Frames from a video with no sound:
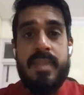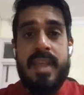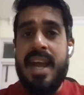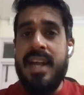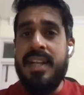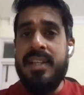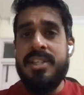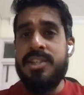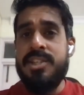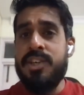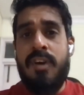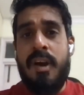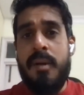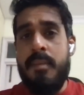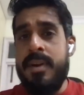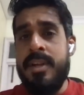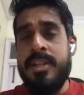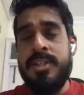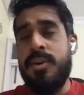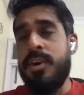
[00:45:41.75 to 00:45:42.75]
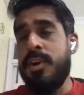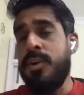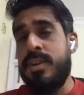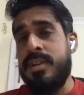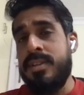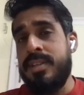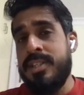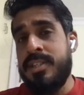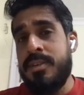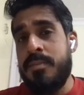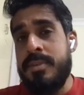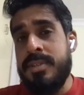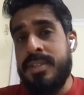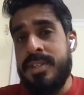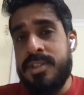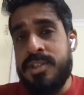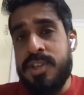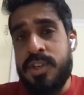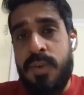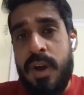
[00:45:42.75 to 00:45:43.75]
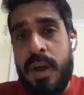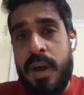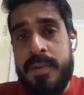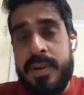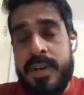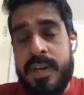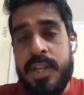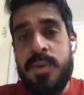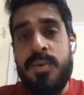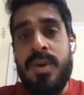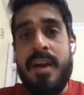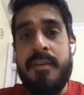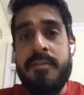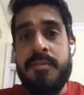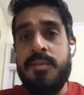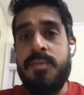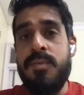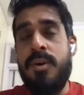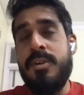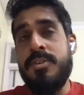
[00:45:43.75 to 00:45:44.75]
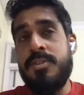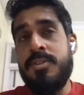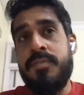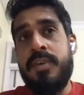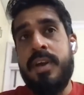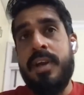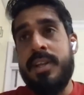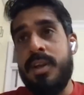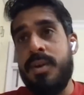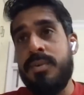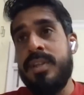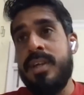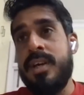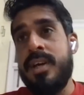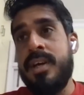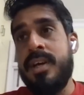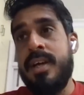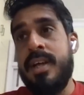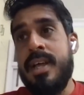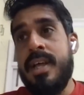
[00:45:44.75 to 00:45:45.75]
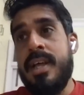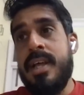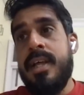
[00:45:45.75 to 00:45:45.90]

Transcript: And this requirement is not only just a business requirement, you have to also find out the